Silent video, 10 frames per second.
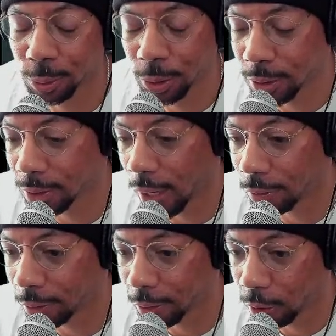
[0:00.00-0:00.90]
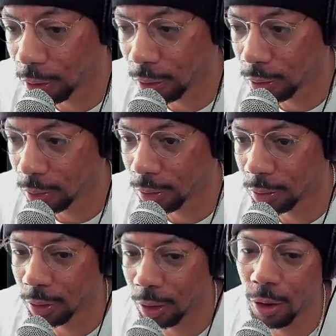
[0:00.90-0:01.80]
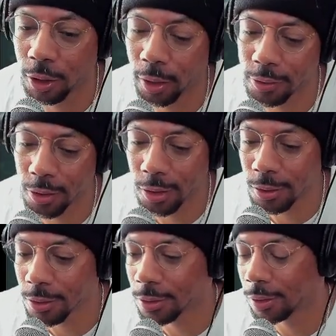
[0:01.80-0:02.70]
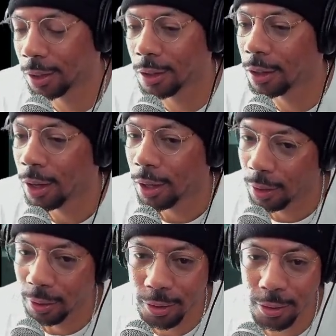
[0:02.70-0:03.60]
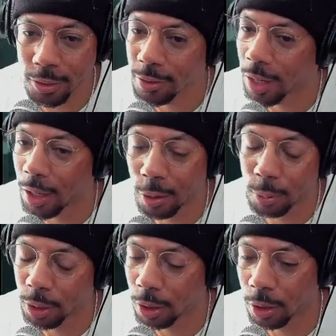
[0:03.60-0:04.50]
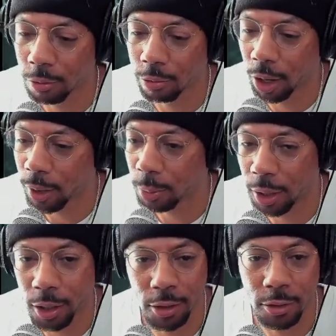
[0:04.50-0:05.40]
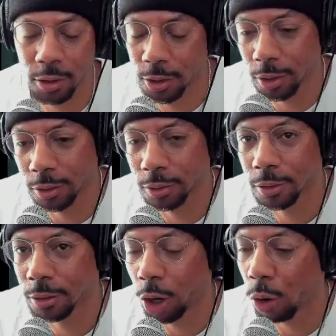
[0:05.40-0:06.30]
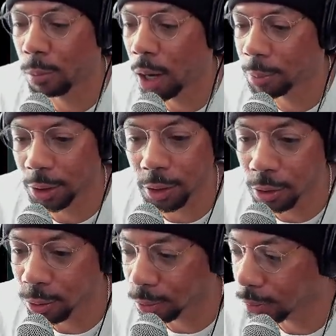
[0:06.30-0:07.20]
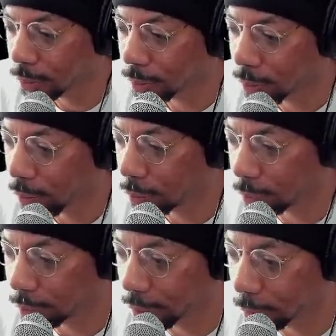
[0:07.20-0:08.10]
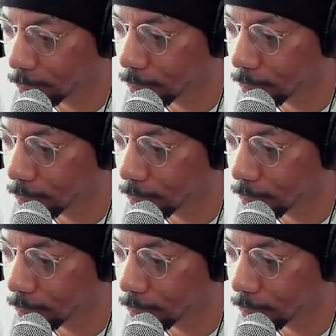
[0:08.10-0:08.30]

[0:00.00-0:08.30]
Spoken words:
really dive in on it. Oh, okay. So this is the same vibe as Obama Inu off the rip.